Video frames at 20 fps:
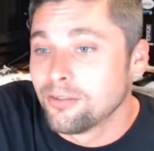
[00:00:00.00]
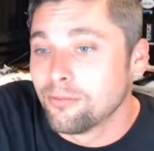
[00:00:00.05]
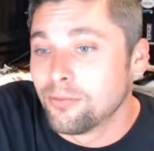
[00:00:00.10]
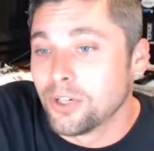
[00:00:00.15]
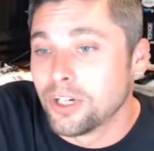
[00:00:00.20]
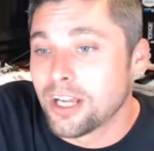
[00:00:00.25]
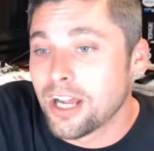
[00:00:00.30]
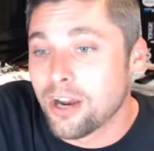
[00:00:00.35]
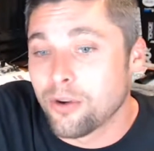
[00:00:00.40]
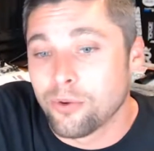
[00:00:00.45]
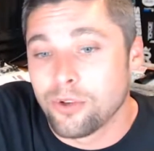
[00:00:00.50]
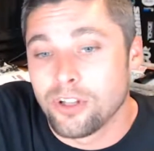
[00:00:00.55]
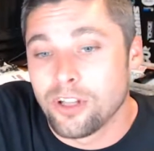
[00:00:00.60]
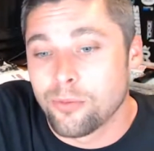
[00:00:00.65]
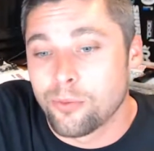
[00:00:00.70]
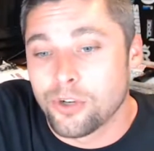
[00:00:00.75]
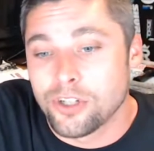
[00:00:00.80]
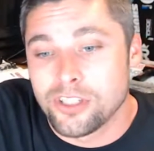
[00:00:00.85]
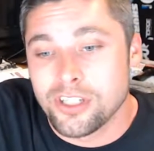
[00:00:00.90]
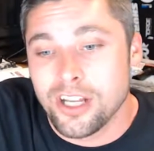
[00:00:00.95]
But I really
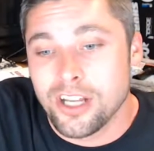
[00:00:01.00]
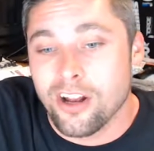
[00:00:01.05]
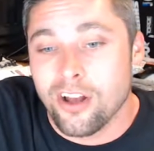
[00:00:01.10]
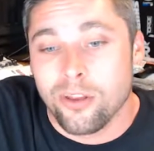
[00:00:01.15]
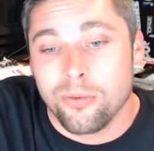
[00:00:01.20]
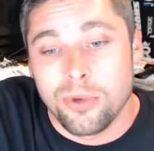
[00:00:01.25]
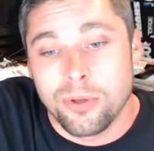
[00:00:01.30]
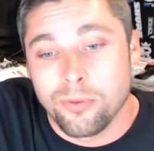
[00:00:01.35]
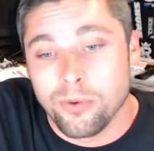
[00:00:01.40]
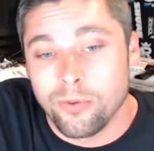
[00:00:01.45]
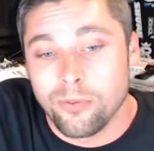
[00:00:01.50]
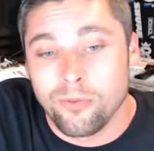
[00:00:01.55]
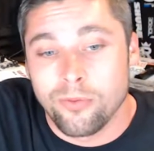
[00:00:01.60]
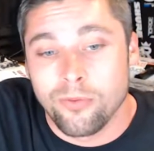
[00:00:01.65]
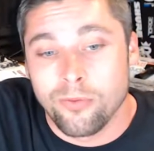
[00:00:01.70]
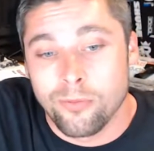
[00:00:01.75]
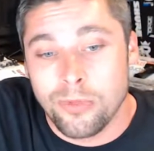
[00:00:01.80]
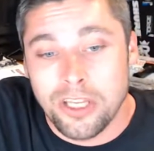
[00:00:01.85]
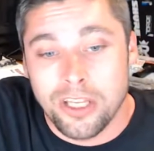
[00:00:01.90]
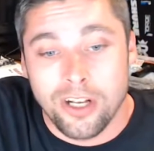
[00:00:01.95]
appreciate all the people
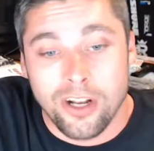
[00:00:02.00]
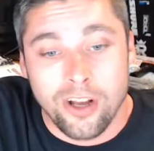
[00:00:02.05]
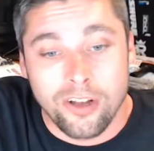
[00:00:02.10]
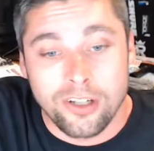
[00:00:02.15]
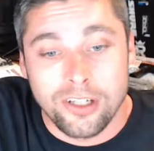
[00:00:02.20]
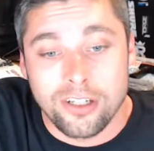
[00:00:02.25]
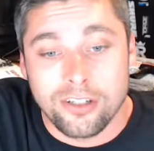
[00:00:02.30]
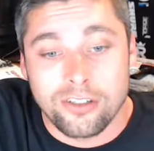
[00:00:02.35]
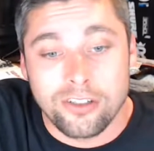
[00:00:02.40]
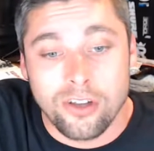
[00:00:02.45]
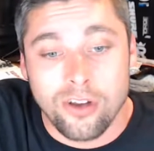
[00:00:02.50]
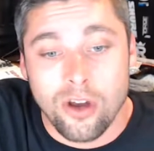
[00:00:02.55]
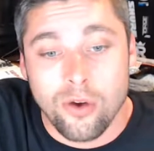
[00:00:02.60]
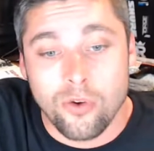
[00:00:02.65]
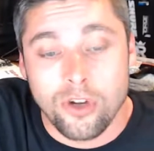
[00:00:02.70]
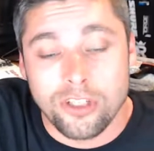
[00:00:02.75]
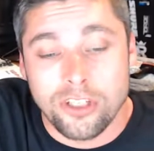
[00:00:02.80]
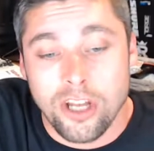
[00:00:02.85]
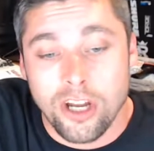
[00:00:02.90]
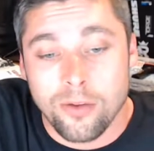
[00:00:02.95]
being on here. So I
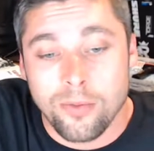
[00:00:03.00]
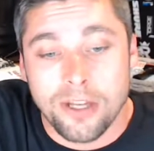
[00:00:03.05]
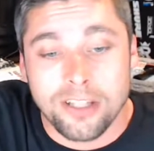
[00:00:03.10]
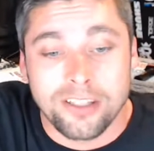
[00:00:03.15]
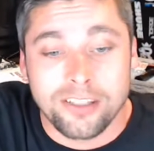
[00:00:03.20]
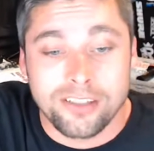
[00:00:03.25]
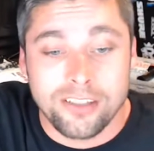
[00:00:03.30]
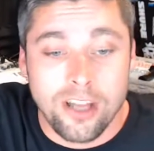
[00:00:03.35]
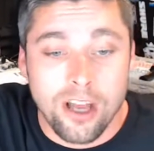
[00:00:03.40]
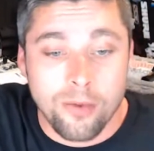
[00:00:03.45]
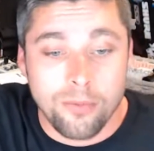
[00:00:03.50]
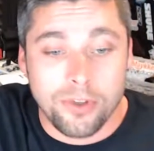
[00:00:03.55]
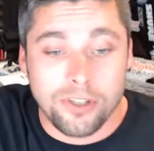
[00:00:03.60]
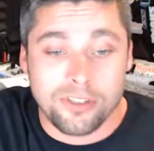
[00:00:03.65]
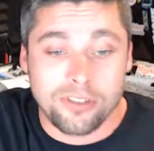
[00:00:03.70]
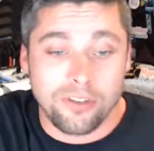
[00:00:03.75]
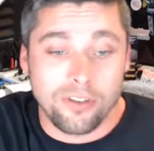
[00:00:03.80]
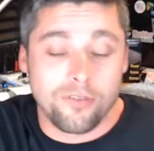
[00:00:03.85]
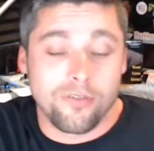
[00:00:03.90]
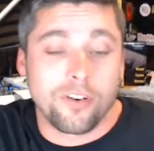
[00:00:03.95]
want to talk about these
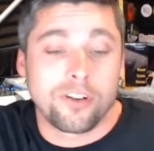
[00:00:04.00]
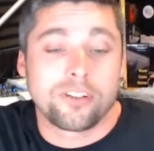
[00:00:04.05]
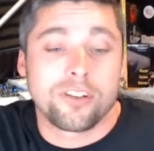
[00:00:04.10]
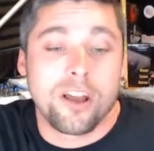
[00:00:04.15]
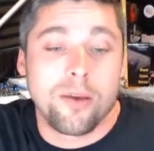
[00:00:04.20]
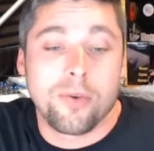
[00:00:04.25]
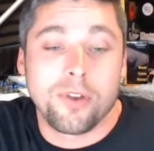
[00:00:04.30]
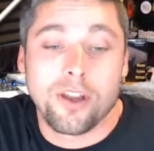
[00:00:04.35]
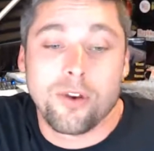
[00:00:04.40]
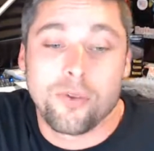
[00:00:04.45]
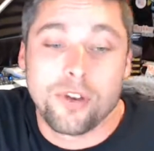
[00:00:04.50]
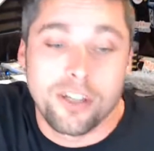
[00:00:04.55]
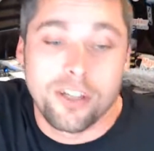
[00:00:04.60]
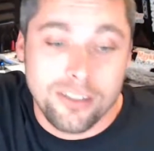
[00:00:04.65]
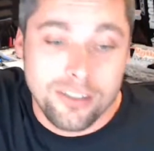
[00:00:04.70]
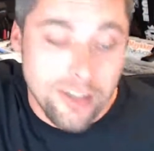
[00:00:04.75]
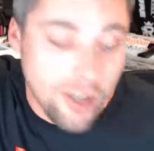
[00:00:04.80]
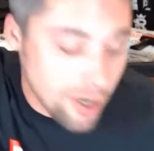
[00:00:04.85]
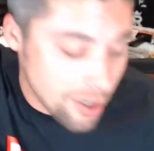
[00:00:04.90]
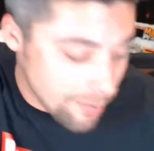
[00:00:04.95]
topics. So the first topic I wanted to
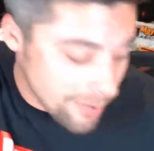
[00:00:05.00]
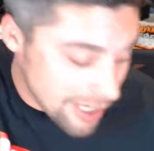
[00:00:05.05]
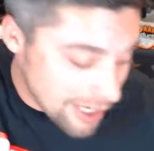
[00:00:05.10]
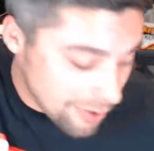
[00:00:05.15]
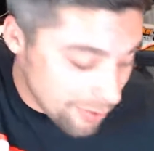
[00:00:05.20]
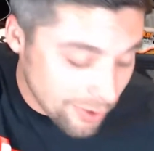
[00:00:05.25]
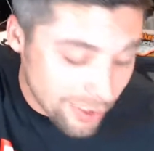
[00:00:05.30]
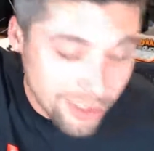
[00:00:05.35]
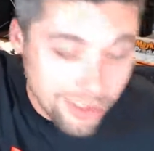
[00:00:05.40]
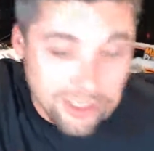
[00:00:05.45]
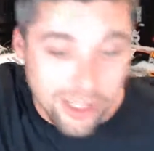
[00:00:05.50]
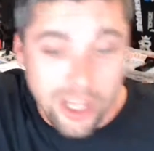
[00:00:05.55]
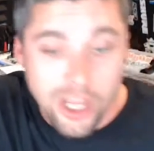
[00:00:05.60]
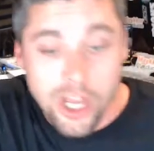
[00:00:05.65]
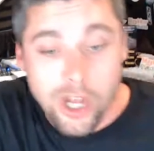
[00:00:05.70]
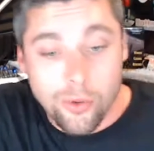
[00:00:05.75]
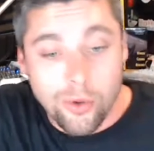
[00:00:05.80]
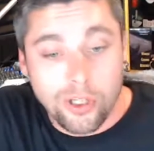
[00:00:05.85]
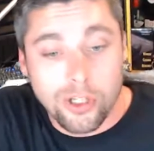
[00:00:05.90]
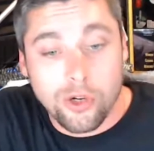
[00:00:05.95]
talk about was
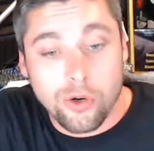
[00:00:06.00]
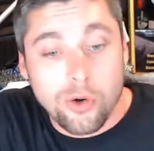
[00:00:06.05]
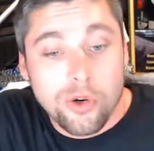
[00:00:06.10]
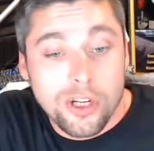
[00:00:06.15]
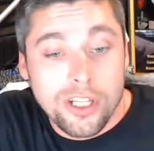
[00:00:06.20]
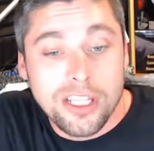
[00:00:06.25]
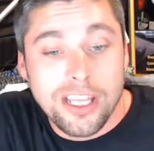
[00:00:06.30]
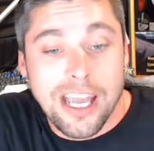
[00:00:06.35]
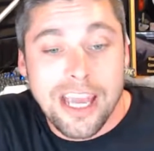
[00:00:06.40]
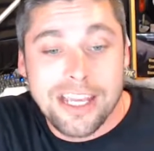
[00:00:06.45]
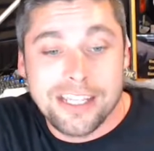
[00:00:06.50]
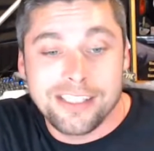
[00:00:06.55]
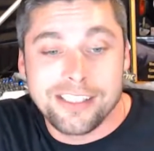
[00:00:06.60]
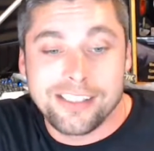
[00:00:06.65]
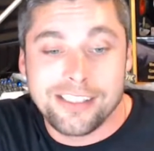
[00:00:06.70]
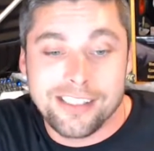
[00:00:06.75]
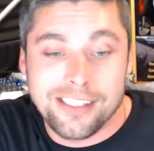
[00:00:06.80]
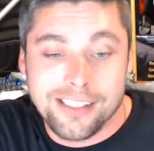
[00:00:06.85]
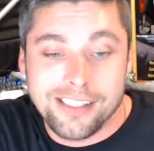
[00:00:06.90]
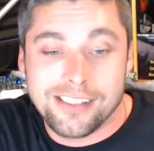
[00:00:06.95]
recruiting
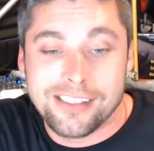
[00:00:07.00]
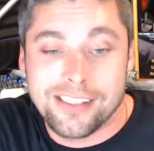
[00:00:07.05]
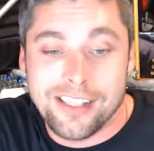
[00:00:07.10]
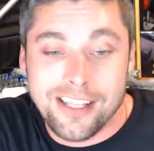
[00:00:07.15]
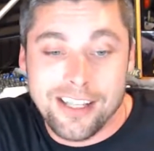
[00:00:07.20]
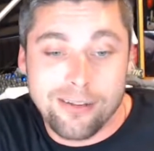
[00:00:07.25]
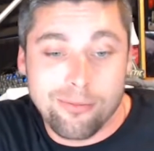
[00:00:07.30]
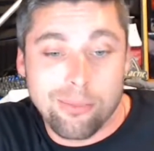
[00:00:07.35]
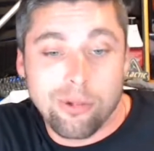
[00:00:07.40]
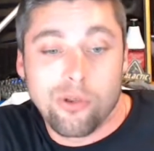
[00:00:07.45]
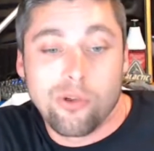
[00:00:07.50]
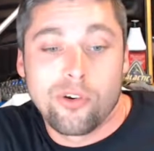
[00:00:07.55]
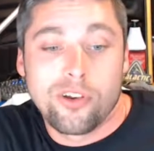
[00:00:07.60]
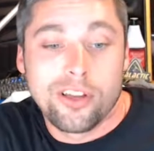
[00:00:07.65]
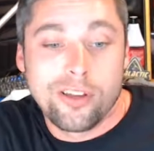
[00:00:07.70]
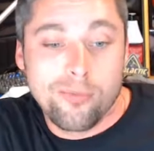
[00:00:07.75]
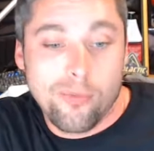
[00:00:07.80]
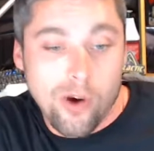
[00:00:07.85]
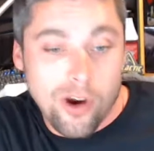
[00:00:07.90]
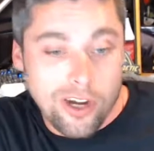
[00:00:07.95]
agencies said
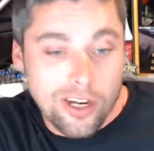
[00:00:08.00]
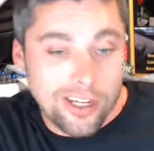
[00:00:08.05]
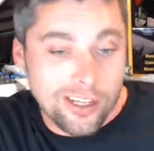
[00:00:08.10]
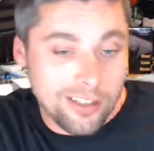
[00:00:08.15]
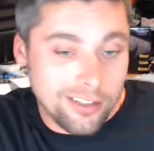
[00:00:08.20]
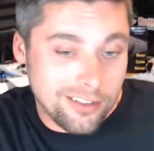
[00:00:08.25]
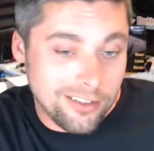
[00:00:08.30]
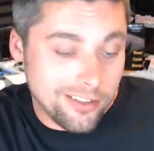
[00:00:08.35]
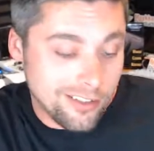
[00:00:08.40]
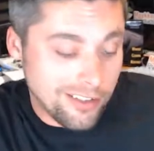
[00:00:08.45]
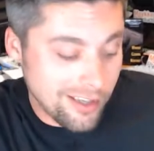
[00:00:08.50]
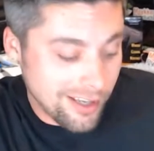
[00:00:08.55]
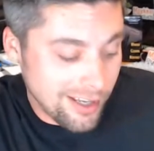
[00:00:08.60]
employee markets